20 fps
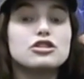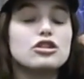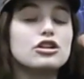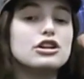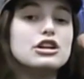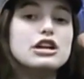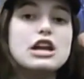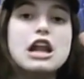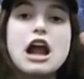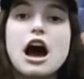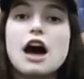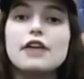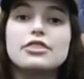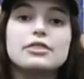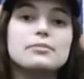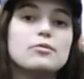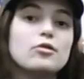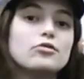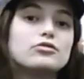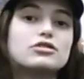are not
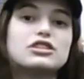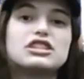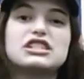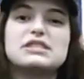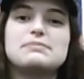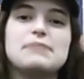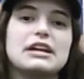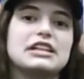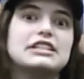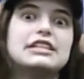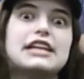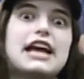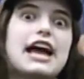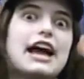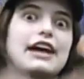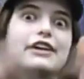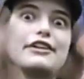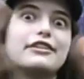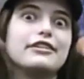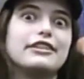the most
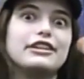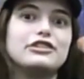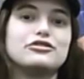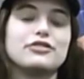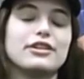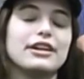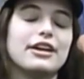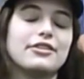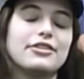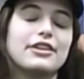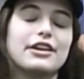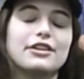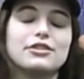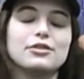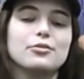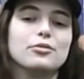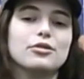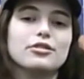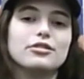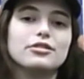spectacularly drawn out thing in
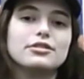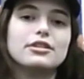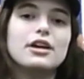the world.